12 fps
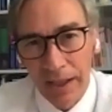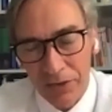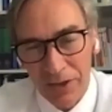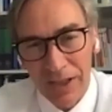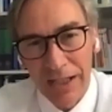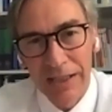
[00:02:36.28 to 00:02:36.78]

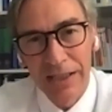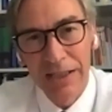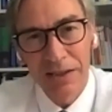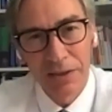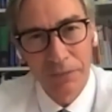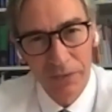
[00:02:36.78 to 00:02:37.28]
RNA
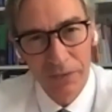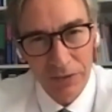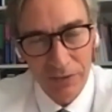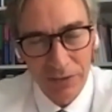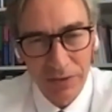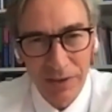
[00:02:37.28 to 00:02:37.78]

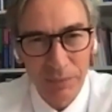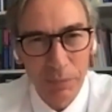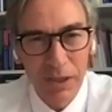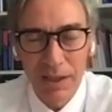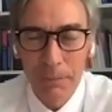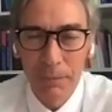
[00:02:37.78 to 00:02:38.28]
interference has
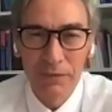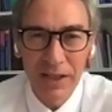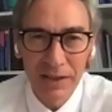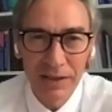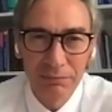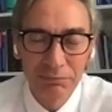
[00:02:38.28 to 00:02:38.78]
become a
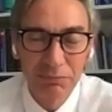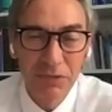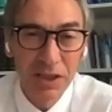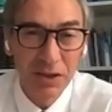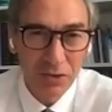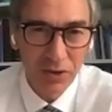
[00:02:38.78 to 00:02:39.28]
very
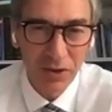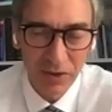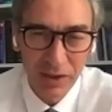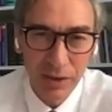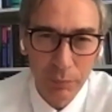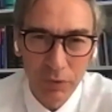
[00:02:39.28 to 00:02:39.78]

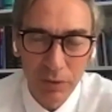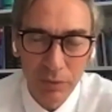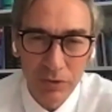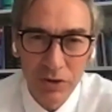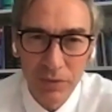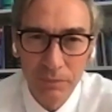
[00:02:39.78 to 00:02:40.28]
interesting
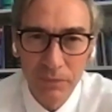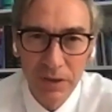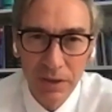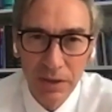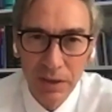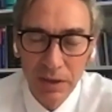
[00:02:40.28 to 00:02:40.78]
approach.
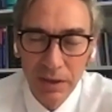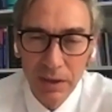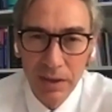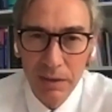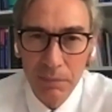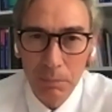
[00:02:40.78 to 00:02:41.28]

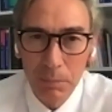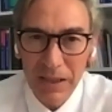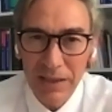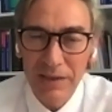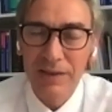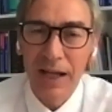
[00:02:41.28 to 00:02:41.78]

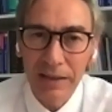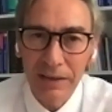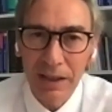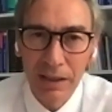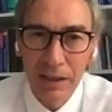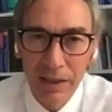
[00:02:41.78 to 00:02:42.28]
But it's
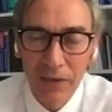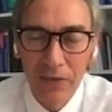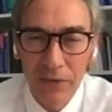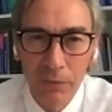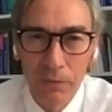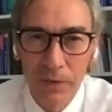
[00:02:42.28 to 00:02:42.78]
unclear
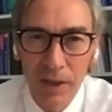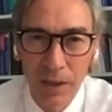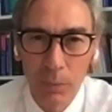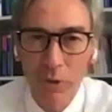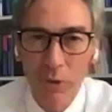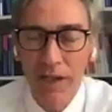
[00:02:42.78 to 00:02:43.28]
so
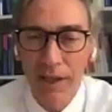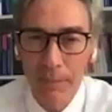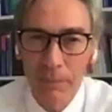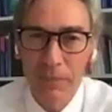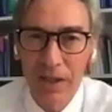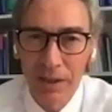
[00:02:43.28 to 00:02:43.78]
far what
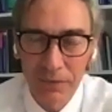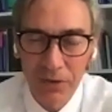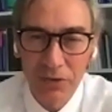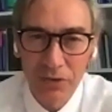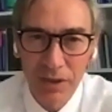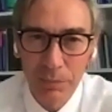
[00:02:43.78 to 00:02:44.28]
happened
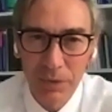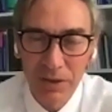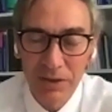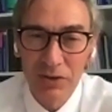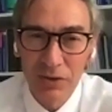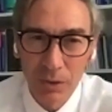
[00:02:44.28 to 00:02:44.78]
after
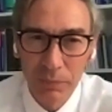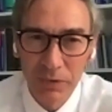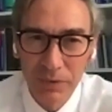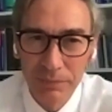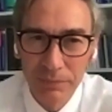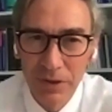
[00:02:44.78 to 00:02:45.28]
treatment is
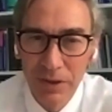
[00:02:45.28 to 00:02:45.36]
stopped.